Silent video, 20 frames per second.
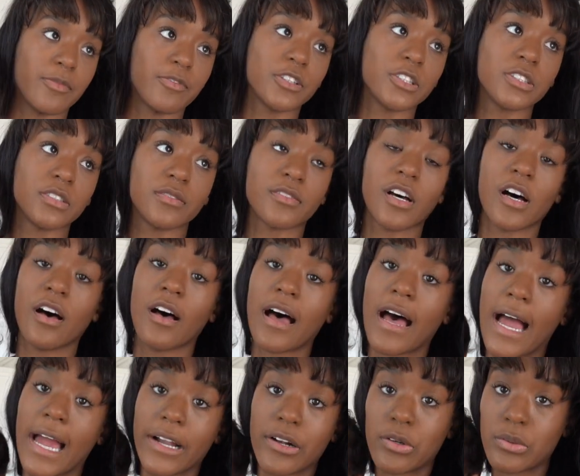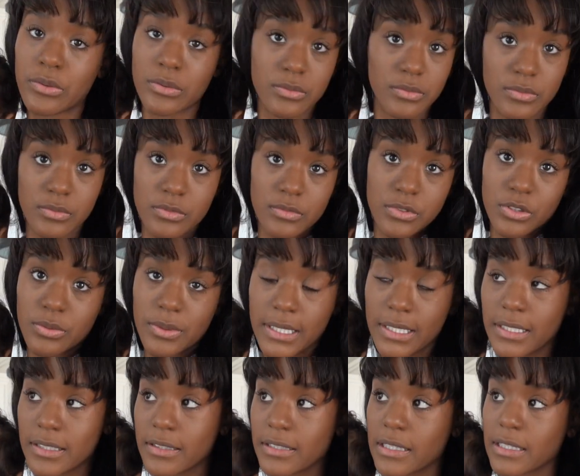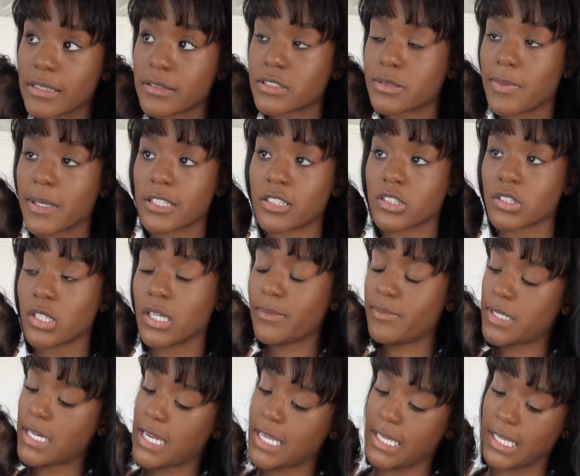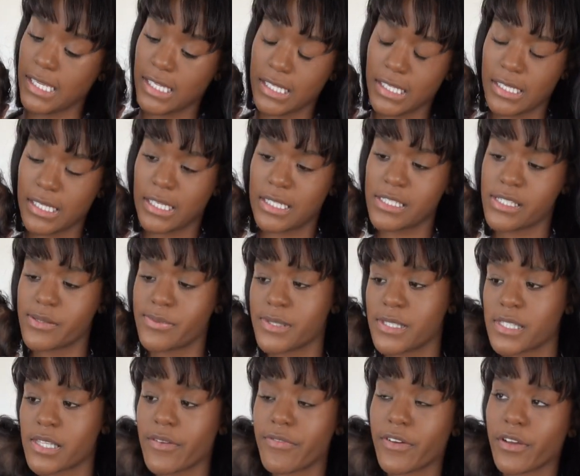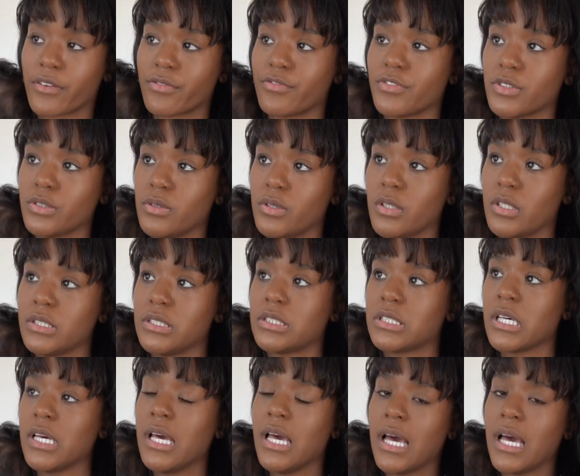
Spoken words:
First of all, I don't do anything special. I'm not eating any specific foods.